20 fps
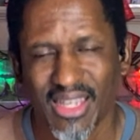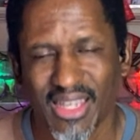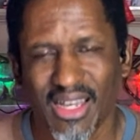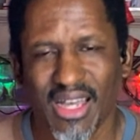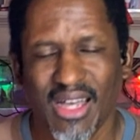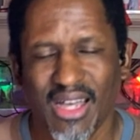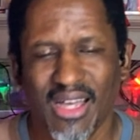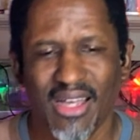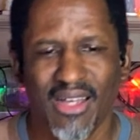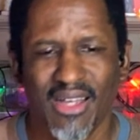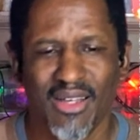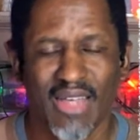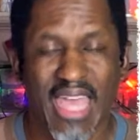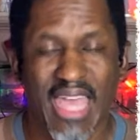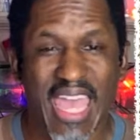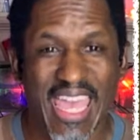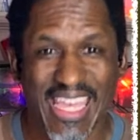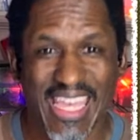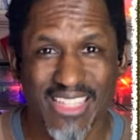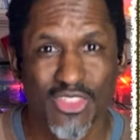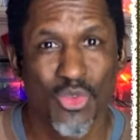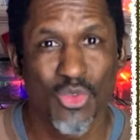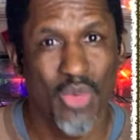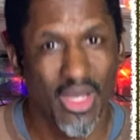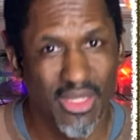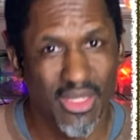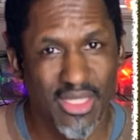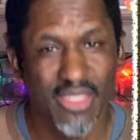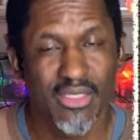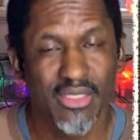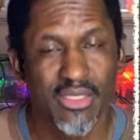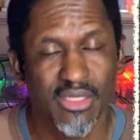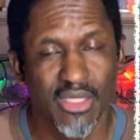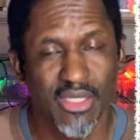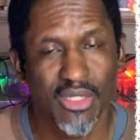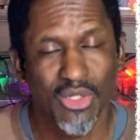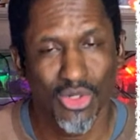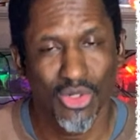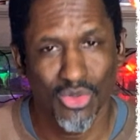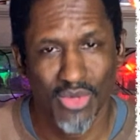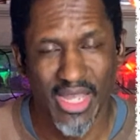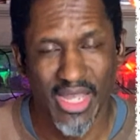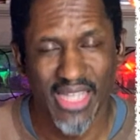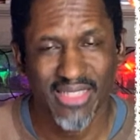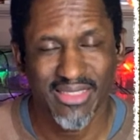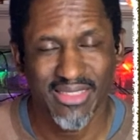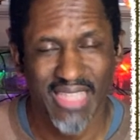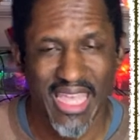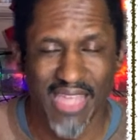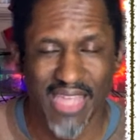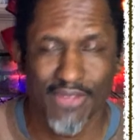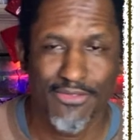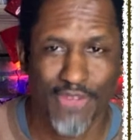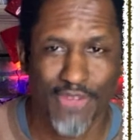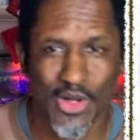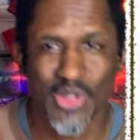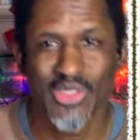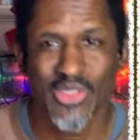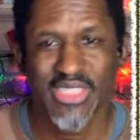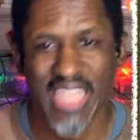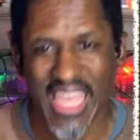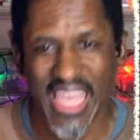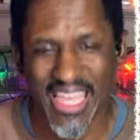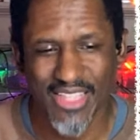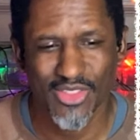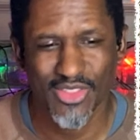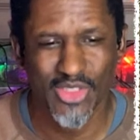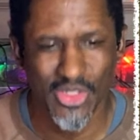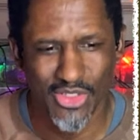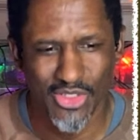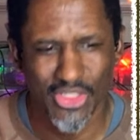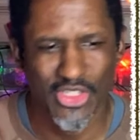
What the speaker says: as well as the correct and false answers.